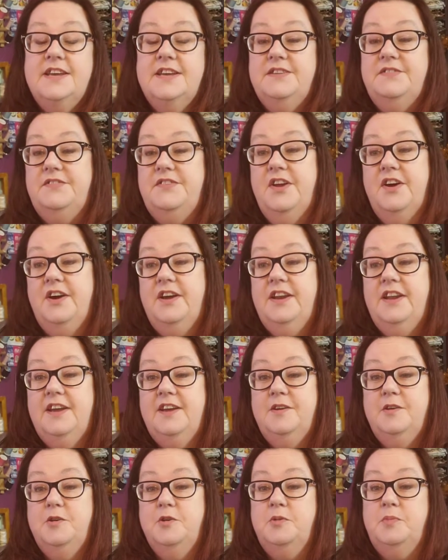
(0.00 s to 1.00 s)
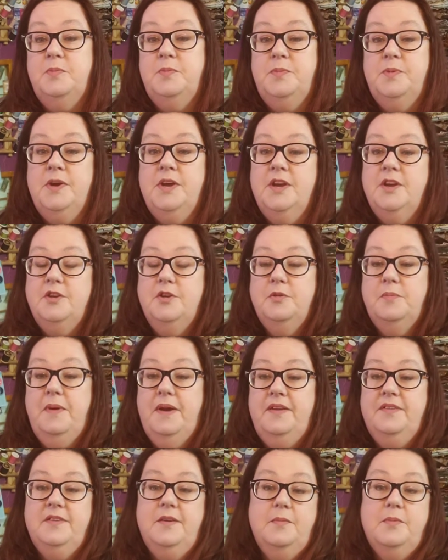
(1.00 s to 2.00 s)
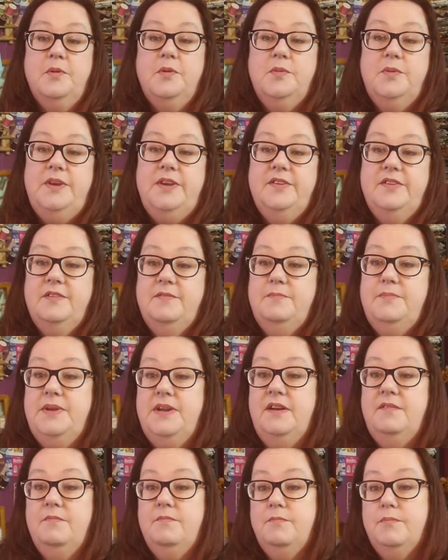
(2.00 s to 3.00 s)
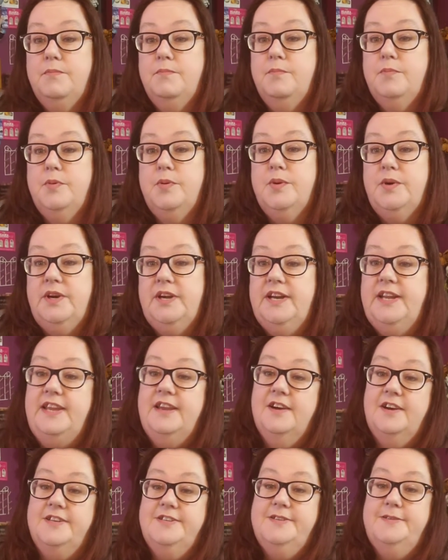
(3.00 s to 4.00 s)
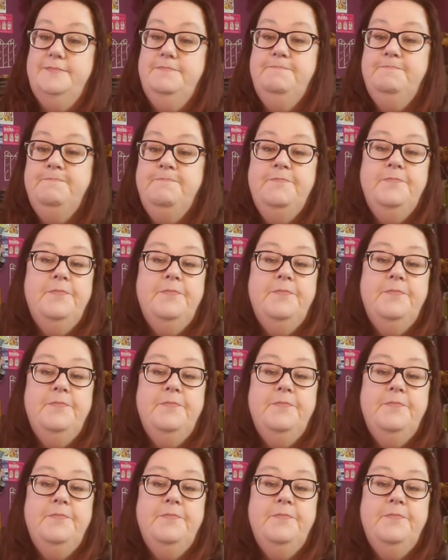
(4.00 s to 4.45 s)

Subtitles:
If not, I hope your past couple of weeks have been pretty awesome.